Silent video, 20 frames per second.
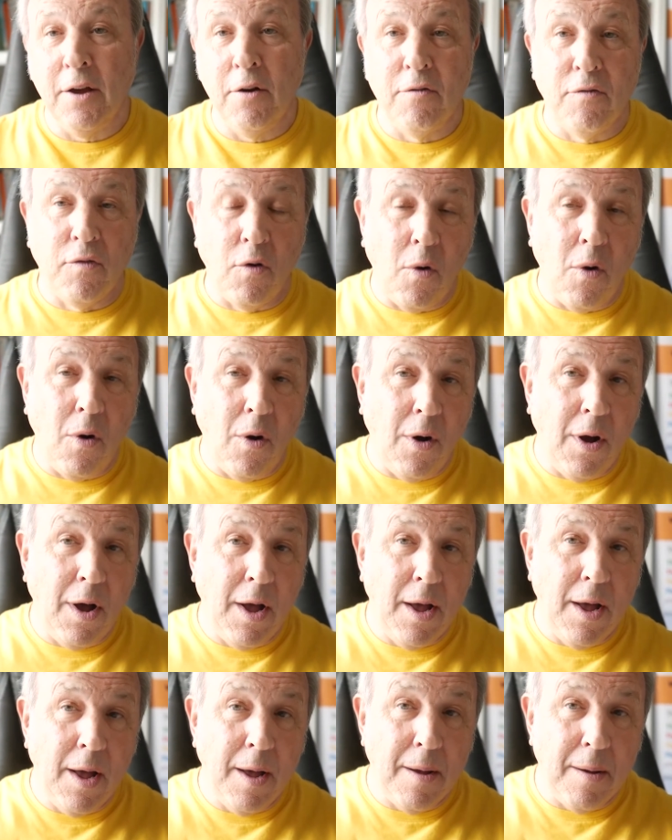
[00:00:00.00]
for
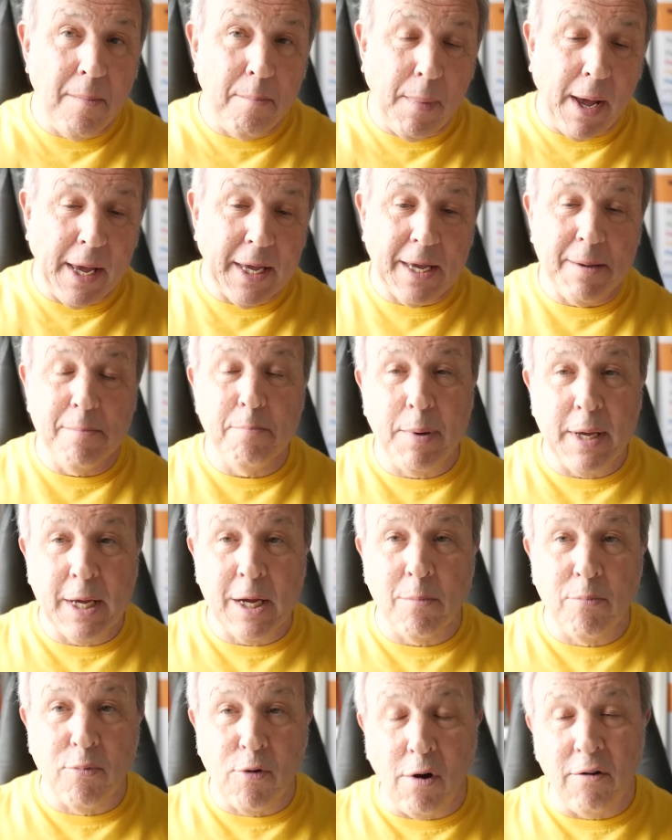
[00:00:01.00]
making
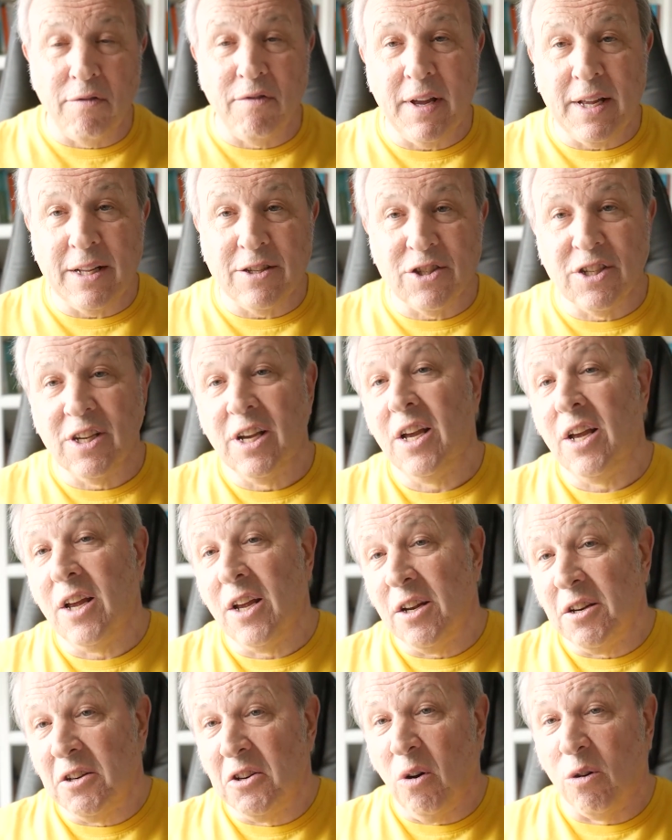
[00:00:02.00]
bigger profits,
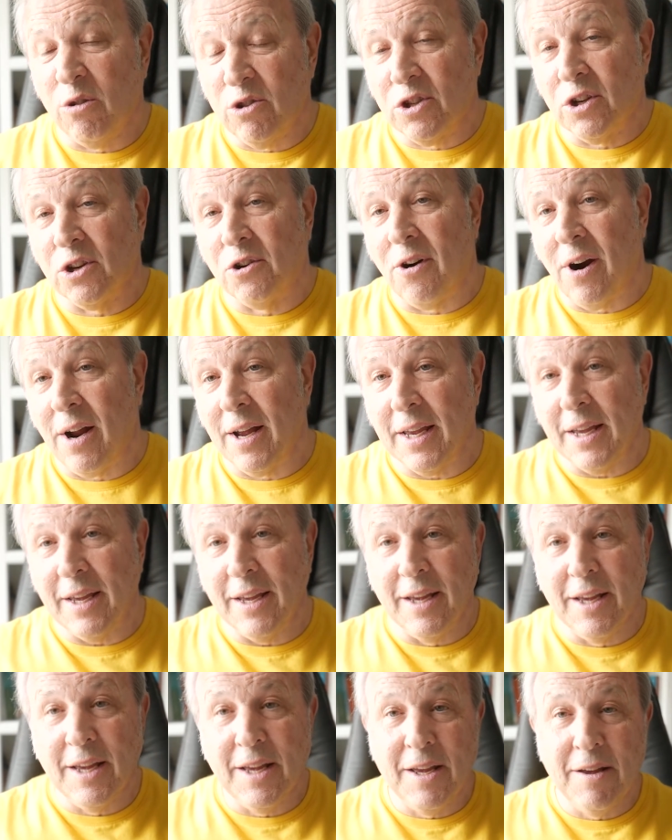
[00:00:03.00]
not so
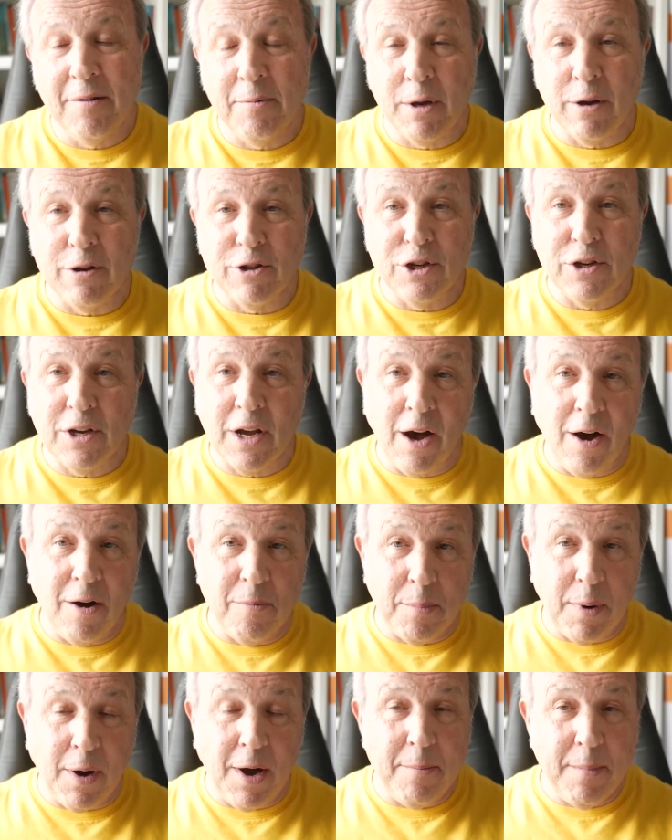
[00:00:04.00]
great because you
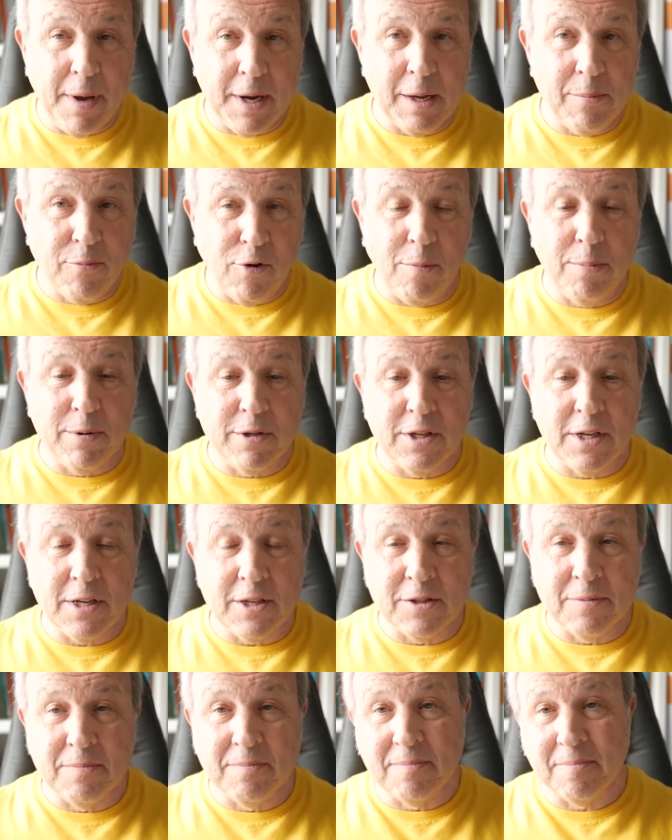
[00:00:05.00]
can't buy many
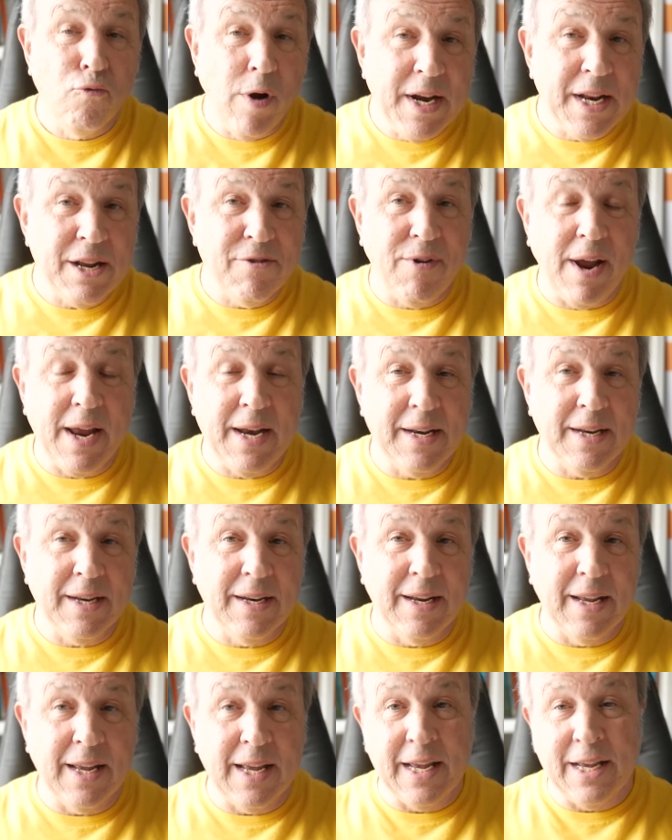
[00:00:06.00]
properties. Ready rent
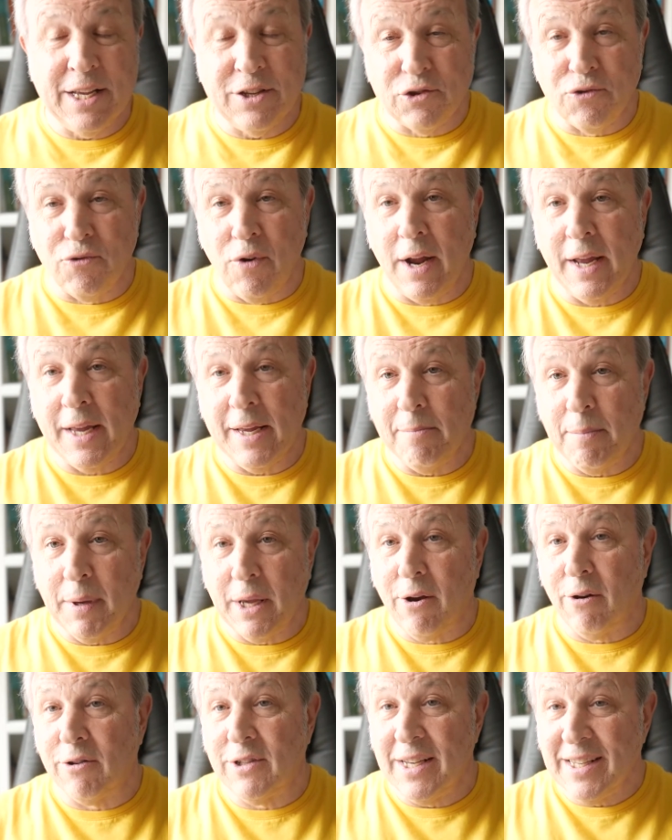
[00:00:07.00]
is great
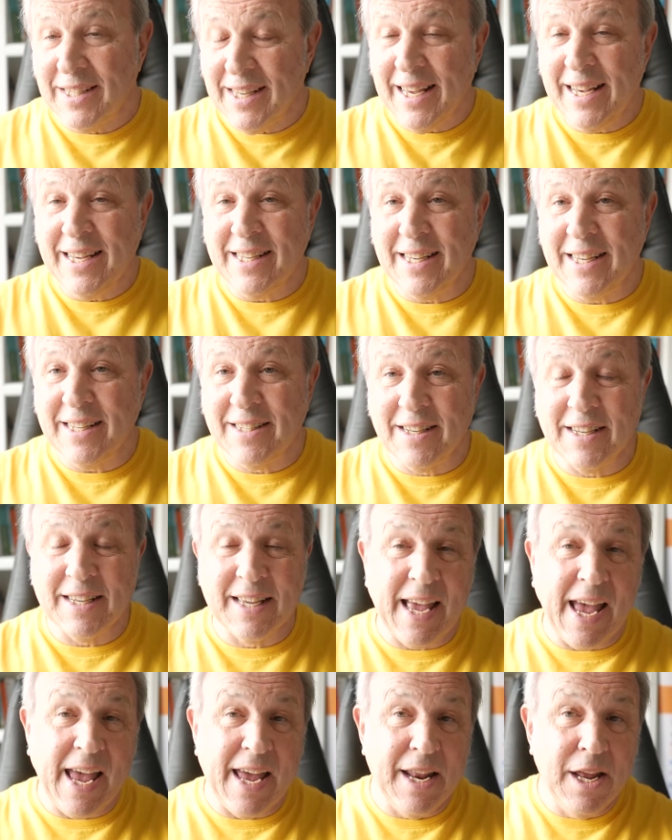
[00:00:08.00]
because it's easy to
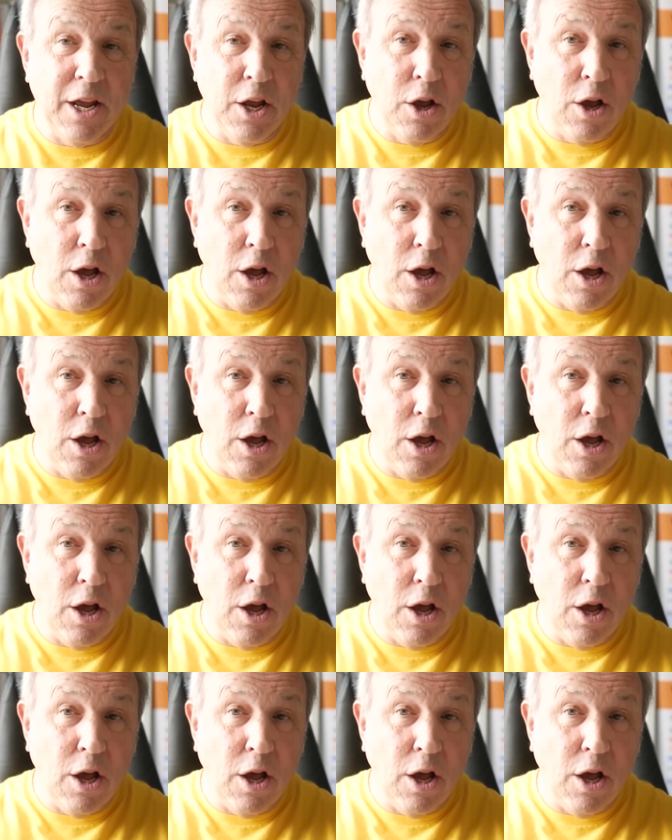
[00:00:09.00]
get